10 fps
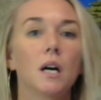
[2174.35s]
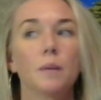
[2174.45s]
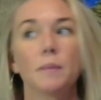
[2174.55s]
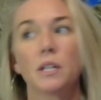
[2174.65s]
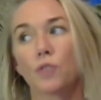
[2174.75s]

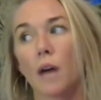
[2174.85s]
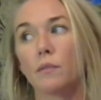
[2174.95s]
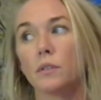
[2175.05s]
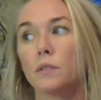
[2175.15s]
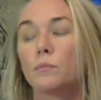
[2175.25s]
They
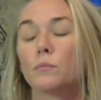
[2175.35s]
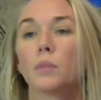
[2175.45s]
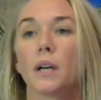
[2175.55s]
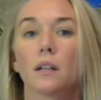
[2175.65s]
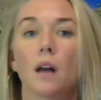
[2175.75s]
travel and
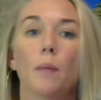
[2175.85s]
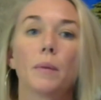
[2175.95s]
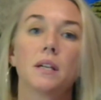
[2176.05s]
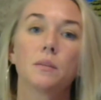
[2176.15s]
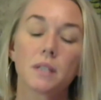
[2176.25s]
play a lot, but
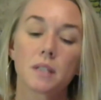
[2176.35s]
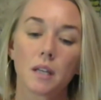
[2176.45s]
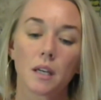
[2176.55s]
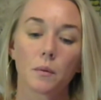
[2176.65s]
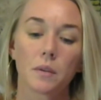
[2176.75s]
he'll be
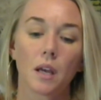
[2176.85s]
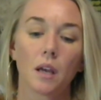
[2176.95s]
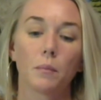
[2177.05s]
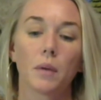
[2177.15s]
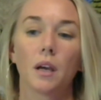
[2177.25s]
sitting in with the
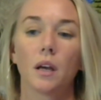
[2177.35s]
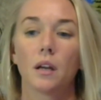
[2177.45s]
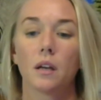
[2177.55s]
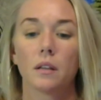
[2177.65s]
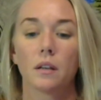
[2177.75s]
handpan
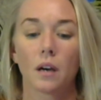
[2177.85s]
and the